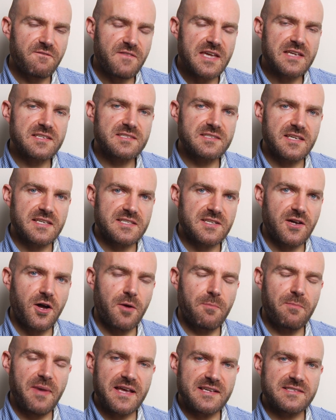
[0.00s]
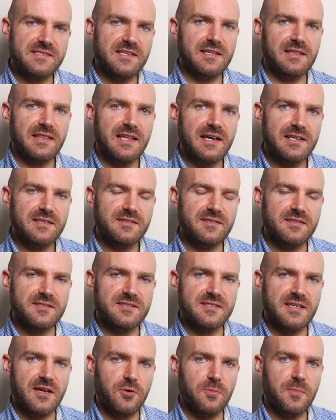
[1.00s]
This is our basic lighting
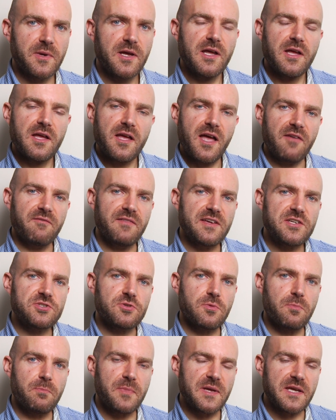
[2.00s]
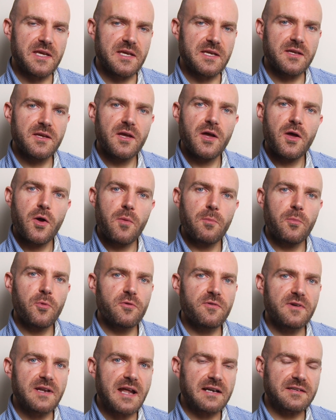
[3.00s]
setup, and this should be
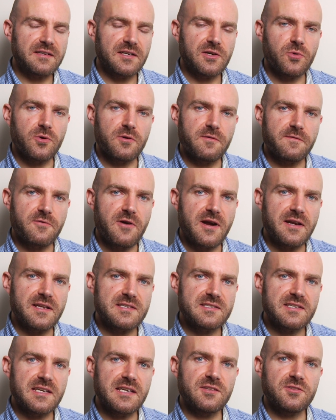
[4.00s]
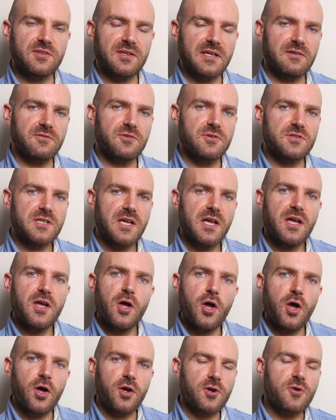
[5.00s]
more than adequate for any scene to give us
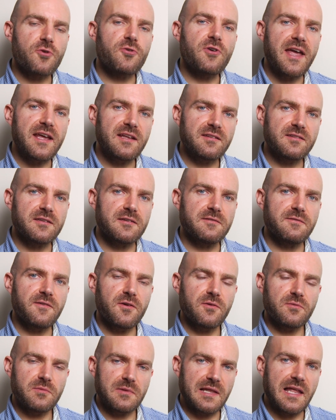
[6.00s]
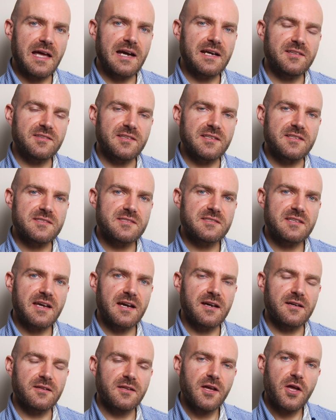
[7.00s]
a creative lighting
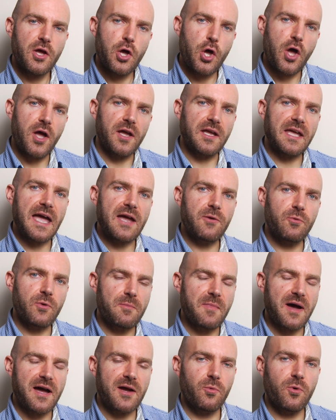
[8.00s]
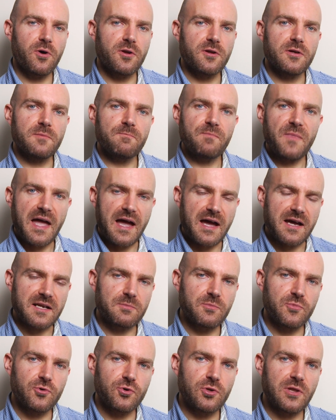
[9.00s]
style. Again, we might want to
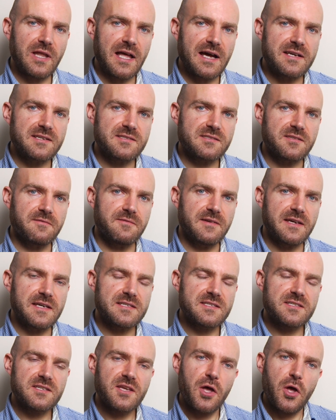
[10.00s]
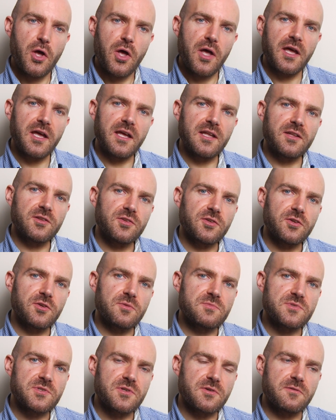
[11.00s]
add more lights to this in
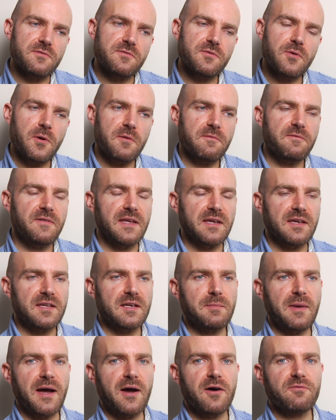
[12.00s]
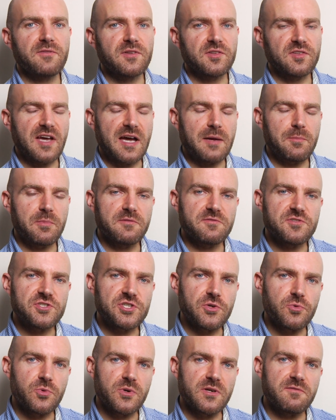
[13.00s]
terms of thinking about the type of
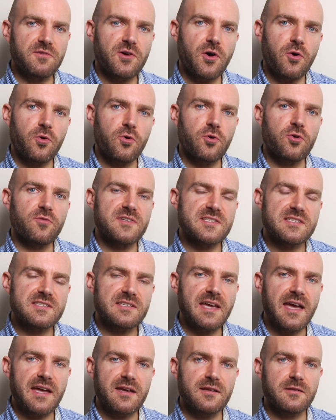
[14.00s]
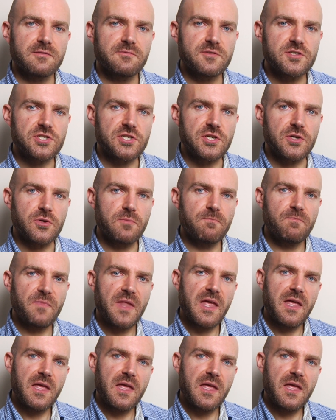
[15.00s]
shoot we've got or the scale of the shoot.